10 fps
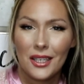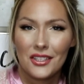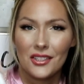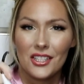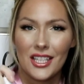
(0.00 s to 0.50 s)
watch
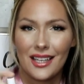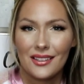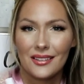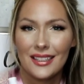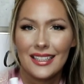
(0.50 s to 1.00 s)
her
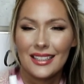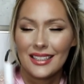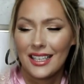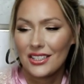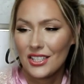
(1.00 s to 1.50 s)
channel
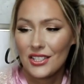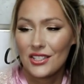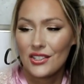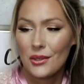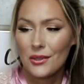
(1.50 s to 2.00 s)
god, she's
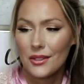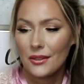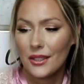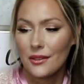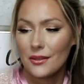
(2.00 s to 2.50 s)
so, so
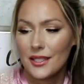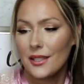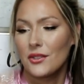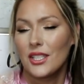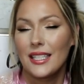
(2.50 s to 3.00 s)
cute. So
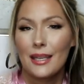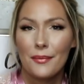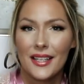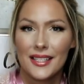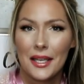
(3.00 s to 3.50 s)
she named
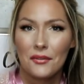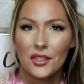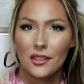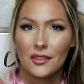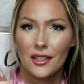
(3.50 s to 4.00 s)
this after
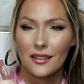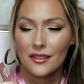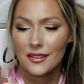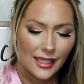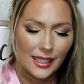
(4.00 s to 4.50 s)
her daughter.
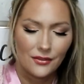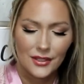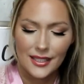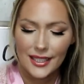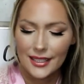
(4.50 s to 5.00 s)
It
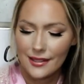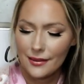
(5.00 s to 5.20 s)
even says